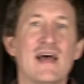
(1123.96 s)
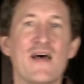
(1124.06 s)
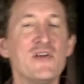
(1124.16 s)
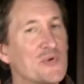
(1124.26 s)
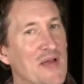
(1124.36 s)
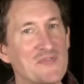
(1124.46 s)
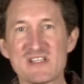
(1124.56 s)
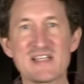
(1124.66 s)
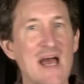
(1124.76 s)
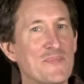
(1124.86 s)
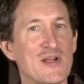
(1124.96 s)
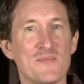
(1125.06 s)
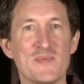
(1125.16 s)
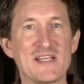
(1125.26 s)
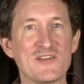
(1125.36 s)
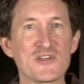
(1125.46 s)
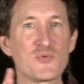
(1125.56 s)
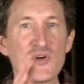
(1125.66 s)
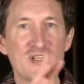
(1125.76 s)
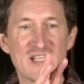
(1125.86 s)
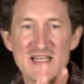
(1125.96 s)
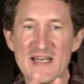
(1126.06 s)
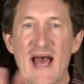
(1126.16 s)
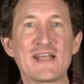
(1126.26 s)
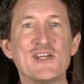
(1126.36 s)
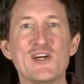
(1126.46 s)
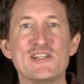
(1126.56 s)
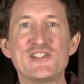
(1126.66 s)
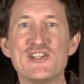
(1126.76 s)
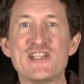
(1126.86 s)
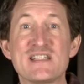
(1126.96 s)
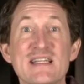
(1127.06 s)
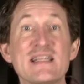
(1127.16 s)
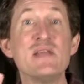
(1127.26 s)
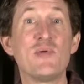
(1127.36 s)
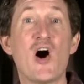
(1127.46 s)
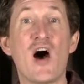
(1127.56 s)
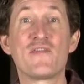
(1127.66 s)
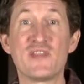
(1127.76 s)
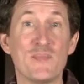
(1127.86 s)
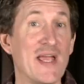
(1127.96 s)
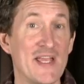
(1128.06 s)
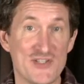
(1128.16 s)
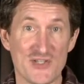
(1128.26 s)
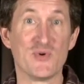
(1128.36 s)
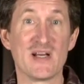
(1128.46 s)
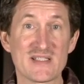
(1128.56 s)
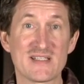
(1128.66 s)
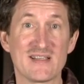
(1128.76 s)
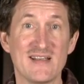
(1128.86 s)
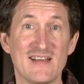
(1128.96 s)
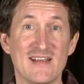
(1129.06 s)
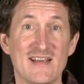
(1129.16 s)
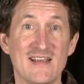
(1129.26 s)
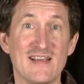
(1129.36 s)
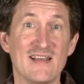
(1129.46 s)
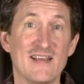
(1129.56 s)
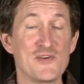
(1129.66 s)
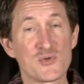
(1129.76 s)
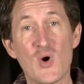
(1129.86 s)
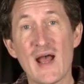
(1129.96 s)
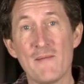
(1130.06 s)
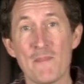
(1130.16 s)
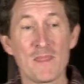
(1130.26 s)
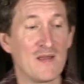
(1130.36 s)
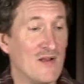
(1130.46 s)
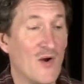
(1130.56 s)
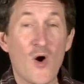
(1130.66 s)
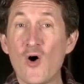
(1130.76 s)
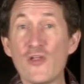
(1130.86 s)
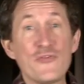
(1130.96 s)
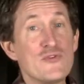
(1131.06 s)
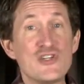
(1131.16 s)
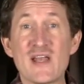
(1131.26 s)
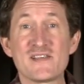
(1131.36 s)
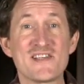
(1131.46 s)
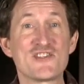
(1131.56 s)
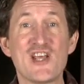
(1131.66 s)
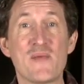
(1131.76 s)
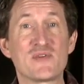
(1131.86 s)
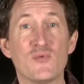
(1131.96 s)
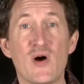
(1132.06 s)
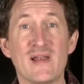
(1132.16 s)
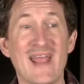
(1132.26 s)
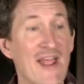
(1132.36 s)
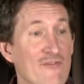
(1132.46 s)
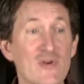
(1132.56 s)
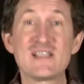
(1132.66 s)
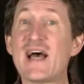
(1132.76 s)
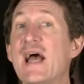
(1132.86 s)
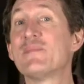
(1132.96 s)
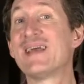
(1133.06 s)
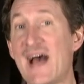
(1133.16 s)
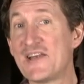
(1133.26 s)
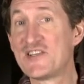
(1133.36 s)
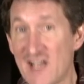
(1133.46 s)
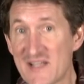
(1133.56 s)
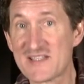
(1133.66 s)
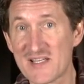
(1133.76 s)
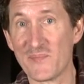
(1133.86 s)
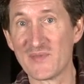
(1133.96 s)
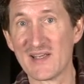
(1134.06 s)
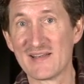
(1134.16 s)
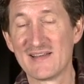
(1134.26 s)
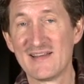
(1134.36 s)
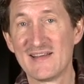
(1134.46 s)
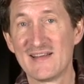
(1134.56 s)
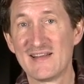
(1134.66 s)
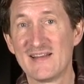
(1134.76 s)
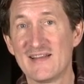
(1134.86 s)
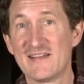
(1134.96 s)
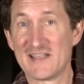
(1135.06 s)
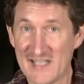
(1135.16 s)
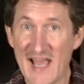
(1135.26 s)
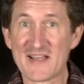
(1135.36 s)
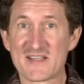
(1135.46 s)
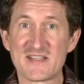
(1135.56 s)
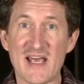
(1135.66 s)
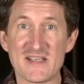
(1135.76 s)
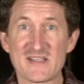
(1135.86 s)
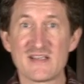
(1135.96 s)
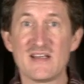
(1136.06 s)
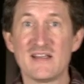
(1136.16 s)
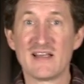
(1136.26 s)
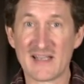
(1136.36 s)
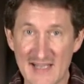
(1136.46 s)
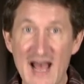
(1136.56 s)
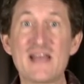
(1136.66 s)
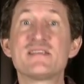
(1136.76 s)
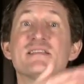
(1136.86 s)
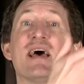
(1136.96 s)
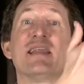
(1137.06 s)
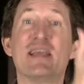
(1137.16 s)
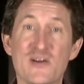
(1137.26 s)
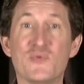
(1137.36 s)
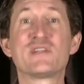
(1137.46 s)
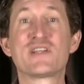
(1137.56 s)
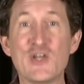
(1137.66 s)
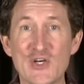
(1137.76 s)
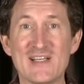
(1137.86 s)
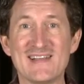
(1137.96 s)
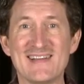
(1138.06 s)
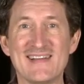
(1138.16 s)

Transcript: I think we have to stop there because those words, not good, should just leap off the page to us. Here's why. All through Genesis chapter 1, every time God does something, the text says that God said it was good.